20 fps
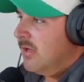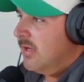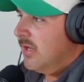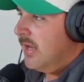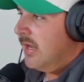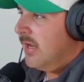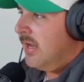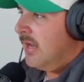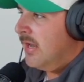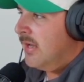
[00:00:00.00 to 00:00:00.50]

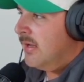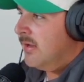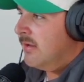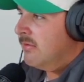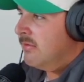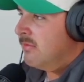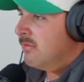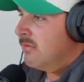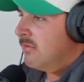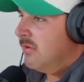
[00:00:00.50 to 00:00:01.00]

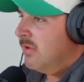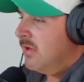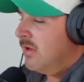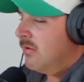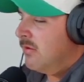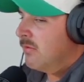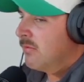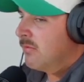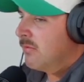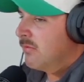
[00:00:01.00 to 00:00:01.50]
And,
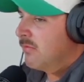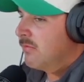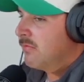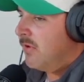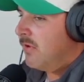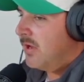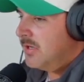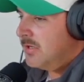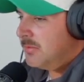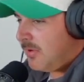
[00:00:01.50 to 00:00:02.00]

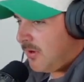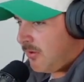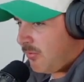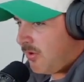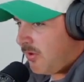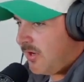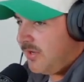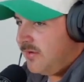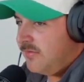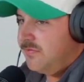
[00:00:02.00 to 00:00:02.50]
finding my
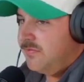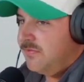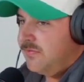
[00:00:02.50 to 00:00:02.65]
wife,